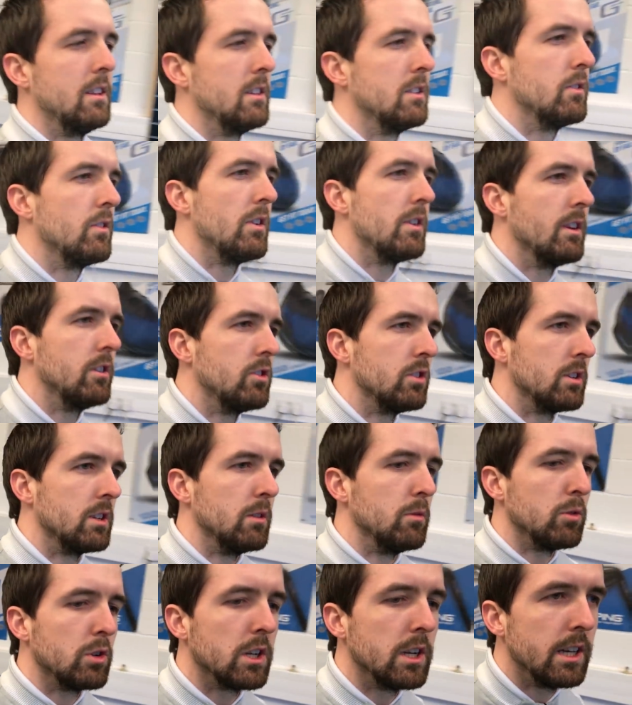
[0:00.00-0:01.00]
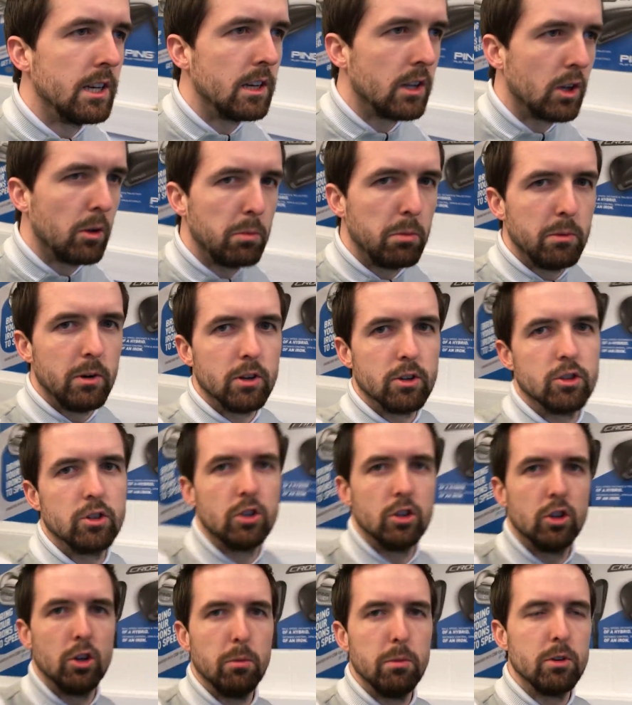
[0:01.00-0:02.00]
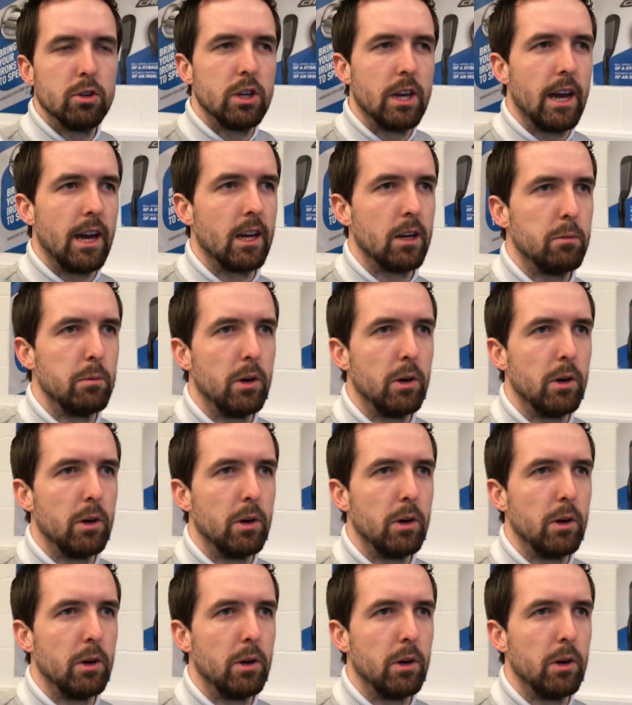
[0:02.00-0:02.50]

It's very interesting. I'm just going to hit a couple more just to double check,